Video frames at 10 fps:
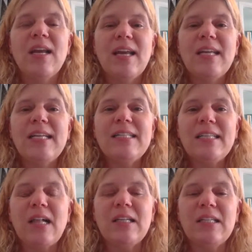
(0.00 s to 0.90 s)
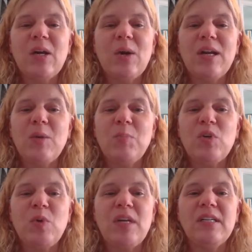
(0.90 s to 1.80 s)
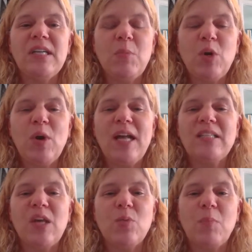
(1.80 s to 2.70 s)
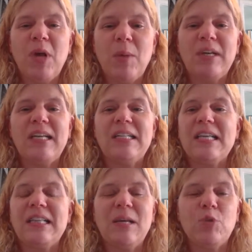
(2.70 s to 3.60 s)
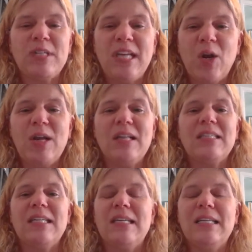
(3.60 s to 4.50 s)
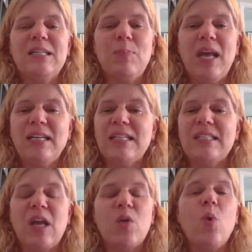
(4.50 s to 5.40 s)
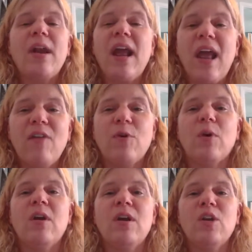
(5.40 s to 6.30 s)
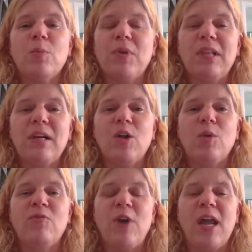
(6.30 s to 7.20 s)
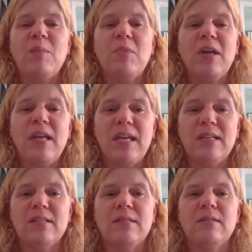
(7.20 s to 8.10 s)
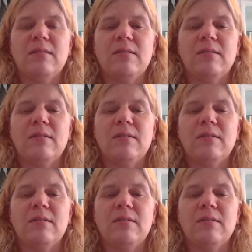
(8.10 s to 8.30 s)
It needs solidarity between Democrats and Republicans and libertarians and independents and whatever your political frame is.